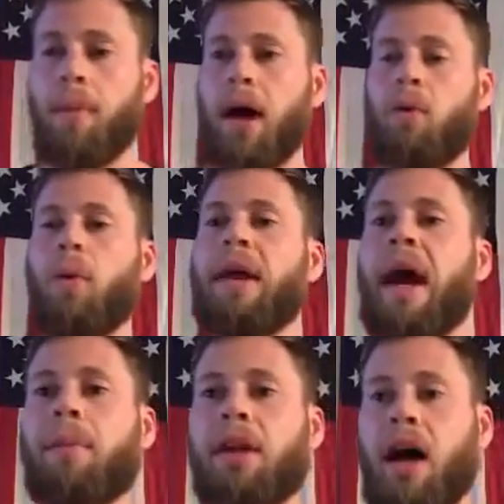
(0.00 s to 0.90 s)
like, well, we
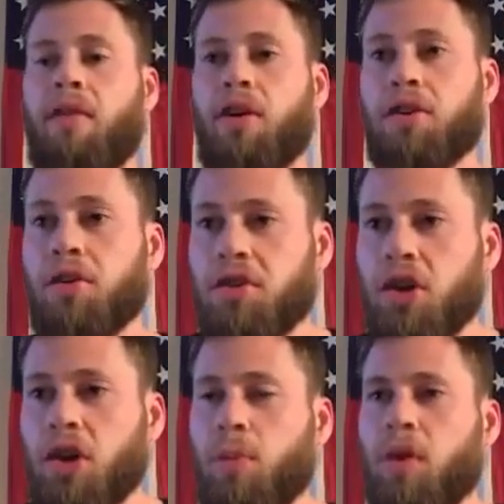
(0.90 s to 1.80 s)
got to be live on YouTube.